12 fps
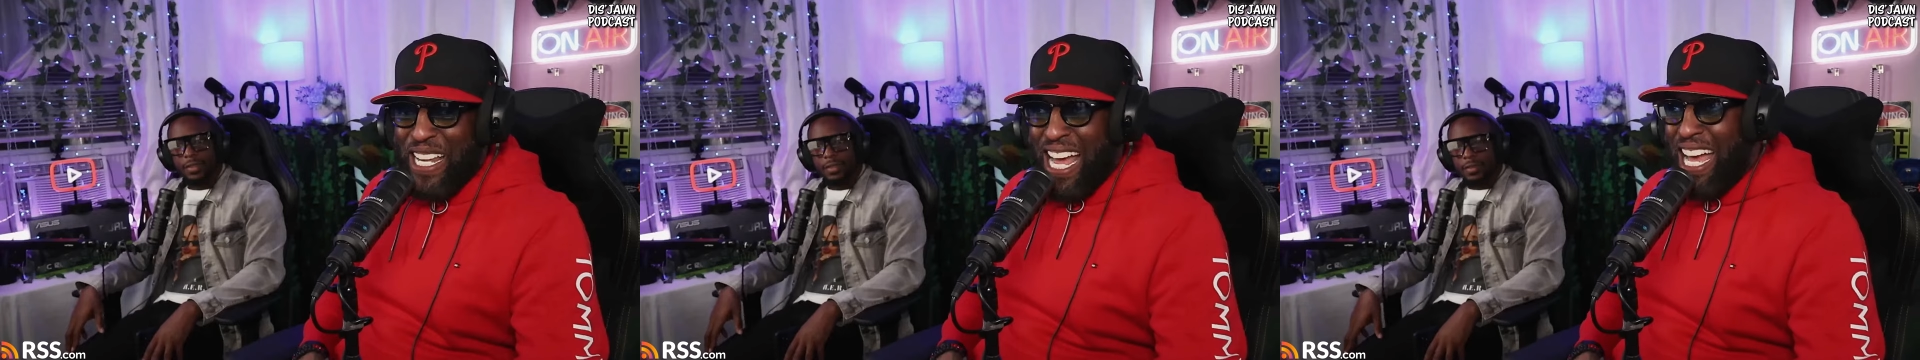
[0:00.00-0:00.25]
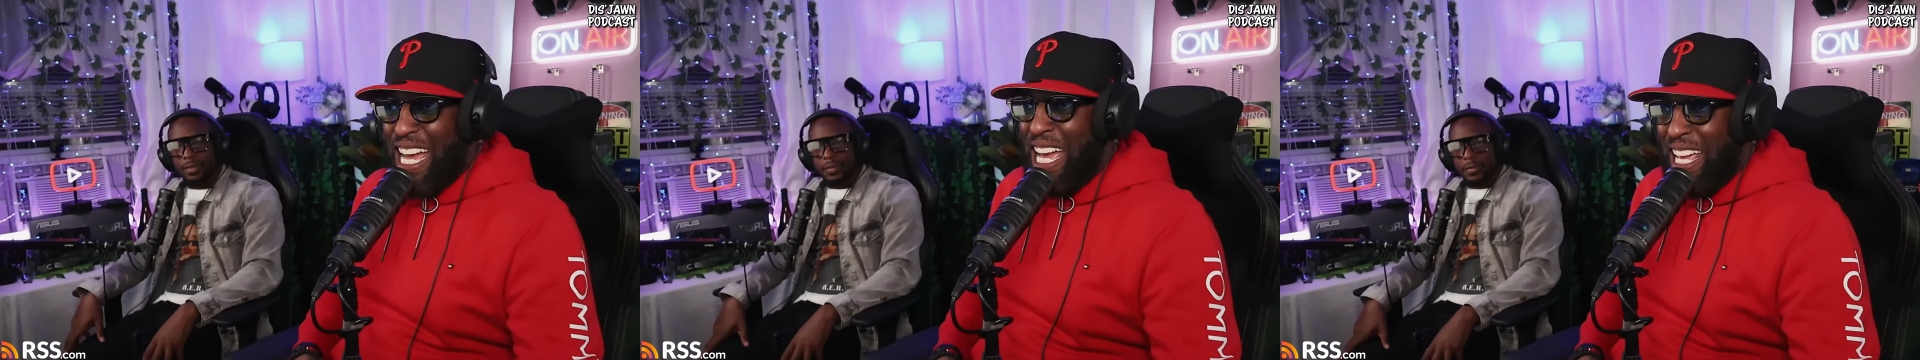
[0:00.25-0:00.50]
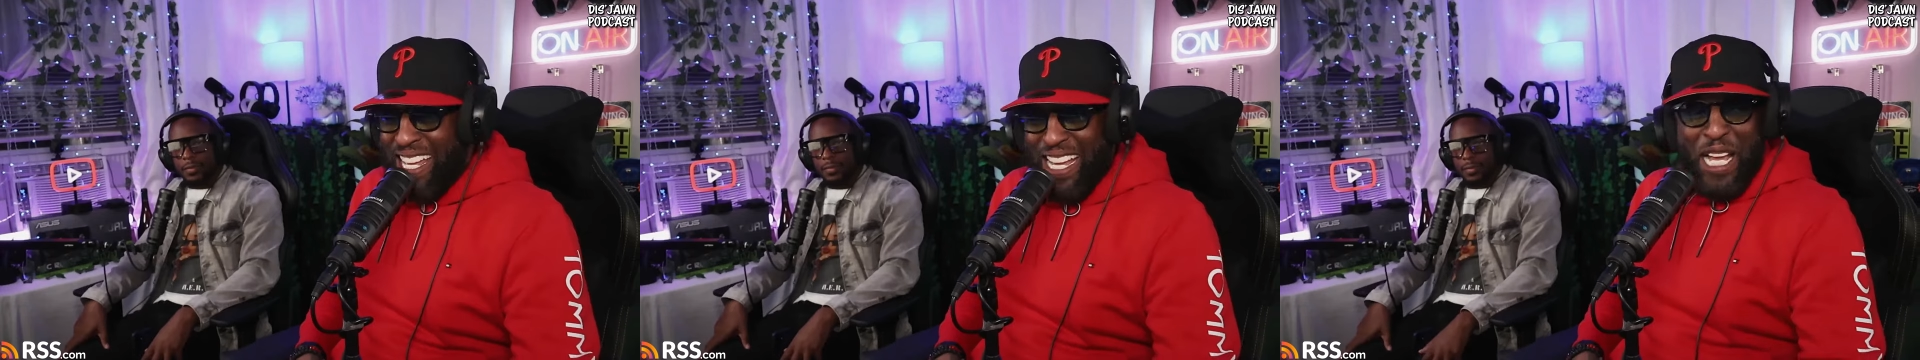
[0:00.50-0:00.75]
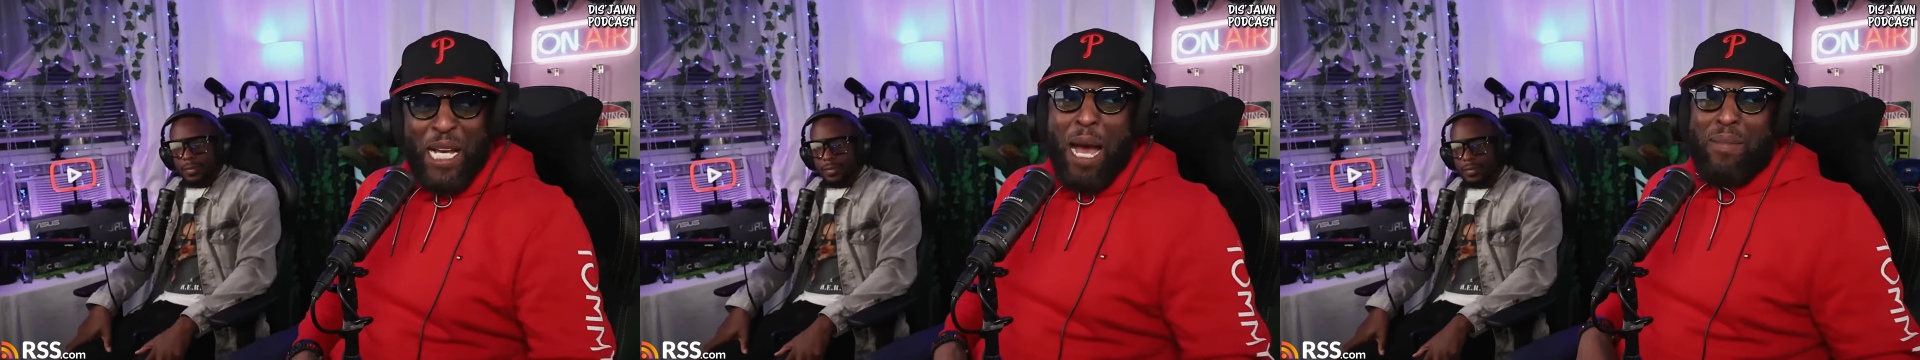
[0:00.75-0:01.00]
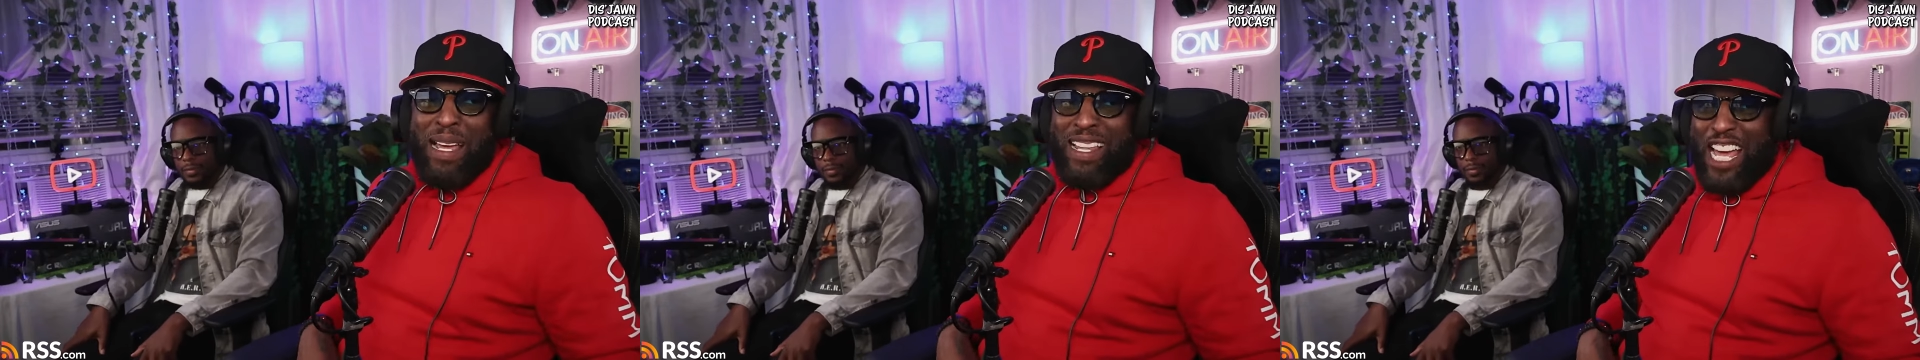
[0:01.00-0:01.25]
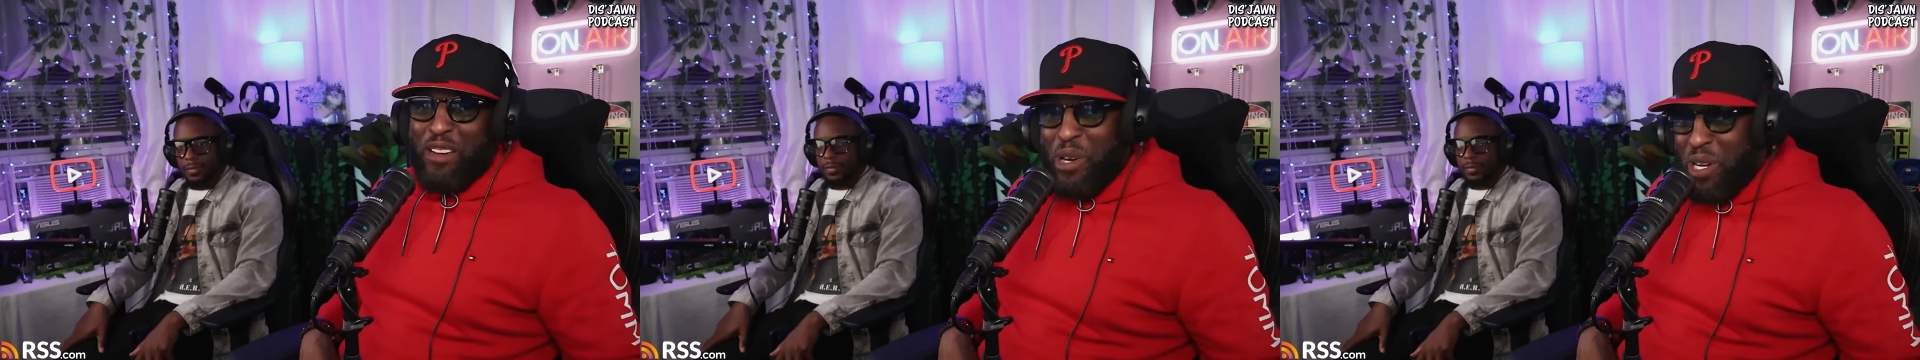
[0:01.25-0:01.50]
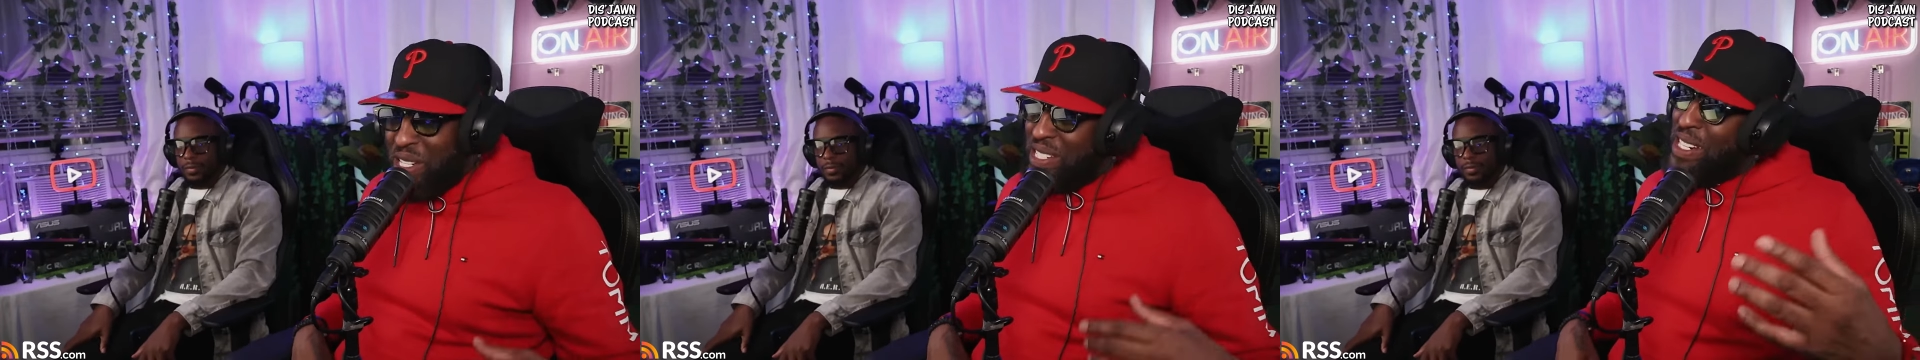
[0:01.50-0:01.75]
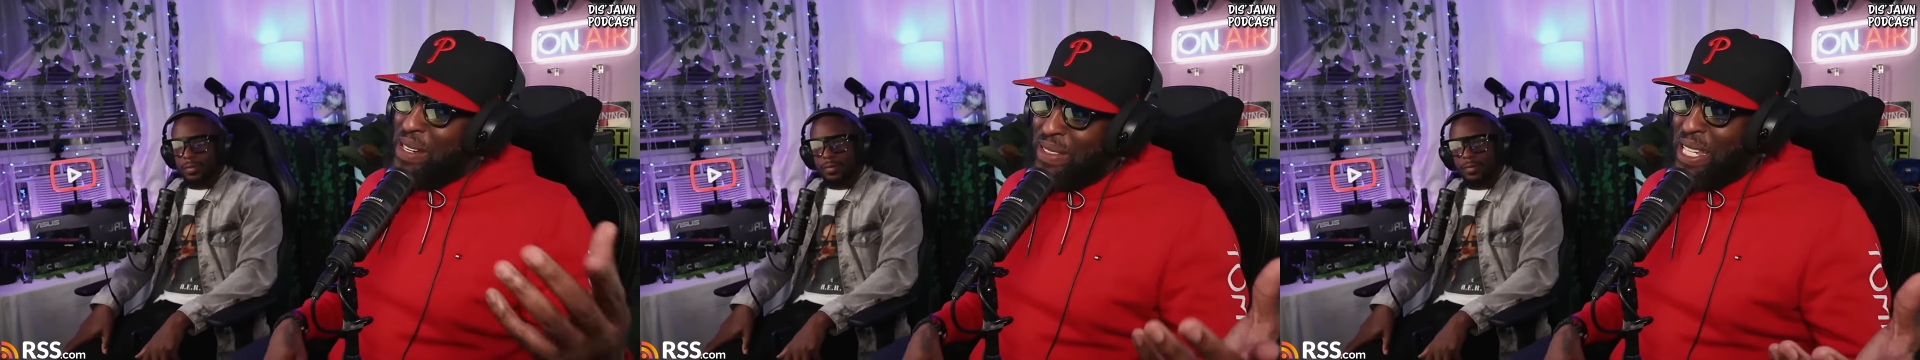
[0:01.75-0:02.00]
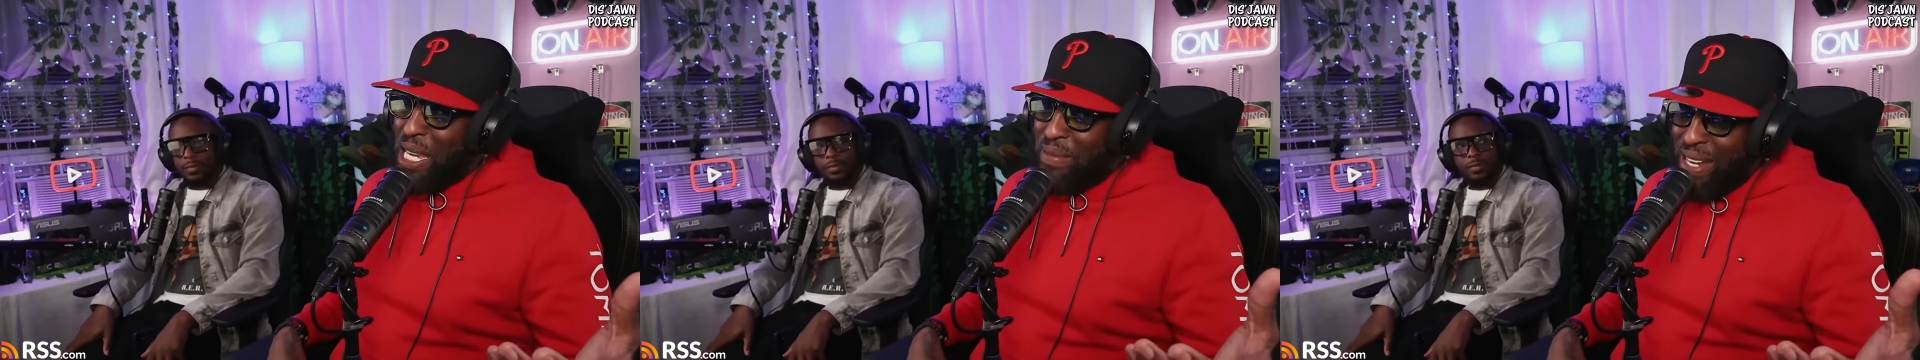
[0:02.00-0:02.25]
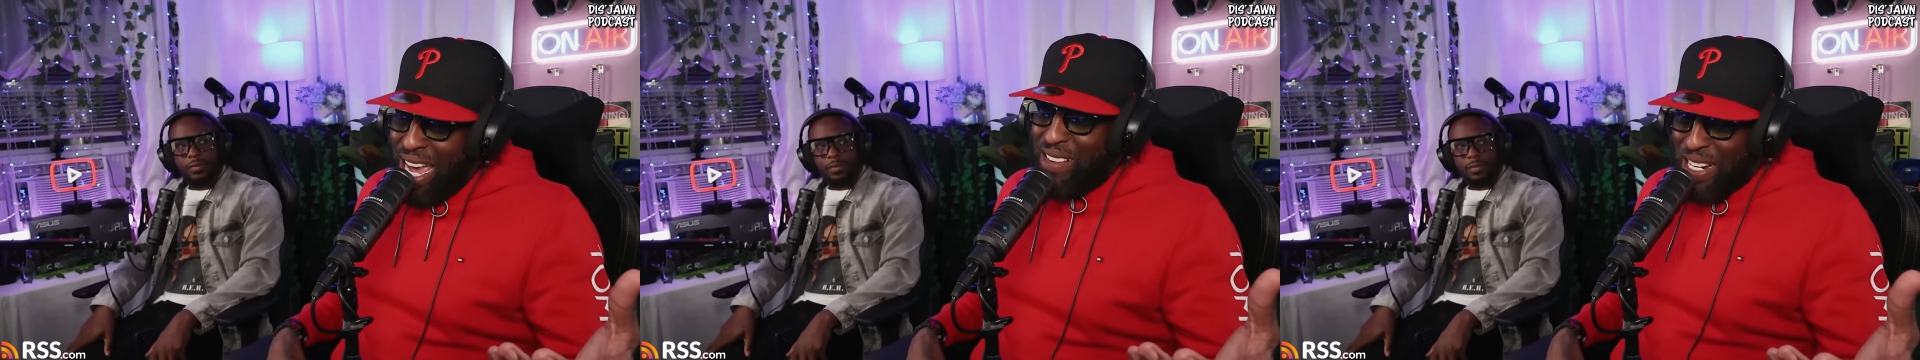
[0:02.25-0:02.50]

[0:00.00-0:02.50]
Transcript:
Speaker 1: like, hey, God, like, like, well, you should never came down